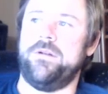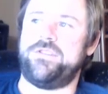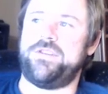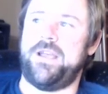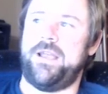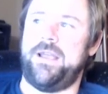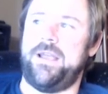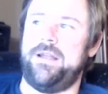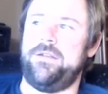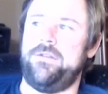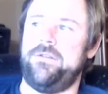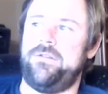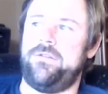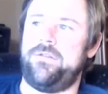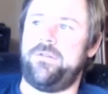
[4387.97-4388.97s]
that plant
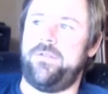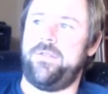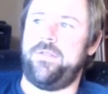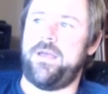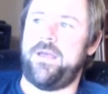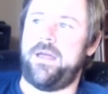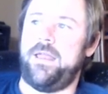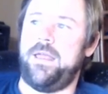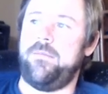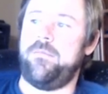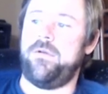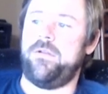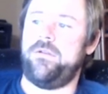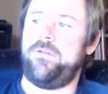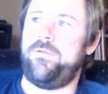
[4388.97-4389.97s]
to the
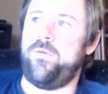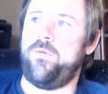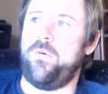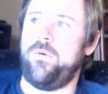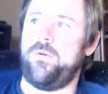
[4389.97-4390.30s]
photo you took.